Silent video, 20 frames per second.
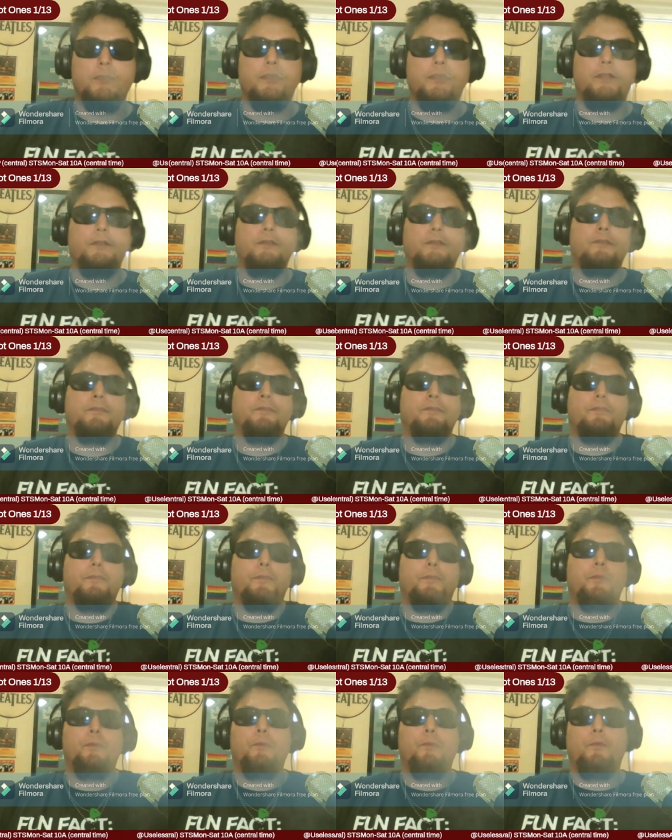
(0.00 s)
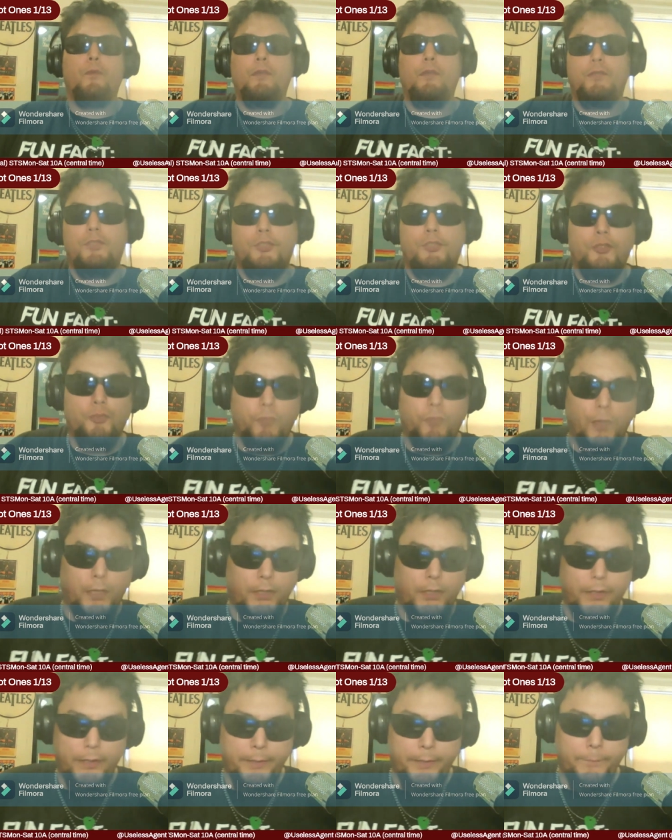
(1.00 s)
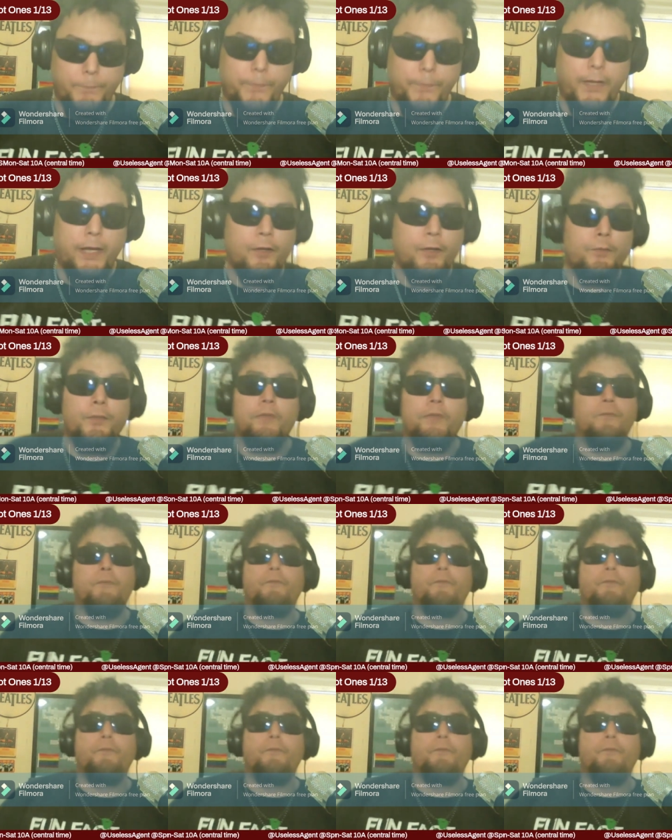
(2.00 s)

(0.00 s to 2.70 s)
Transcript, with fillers: of what's trending. I don't give a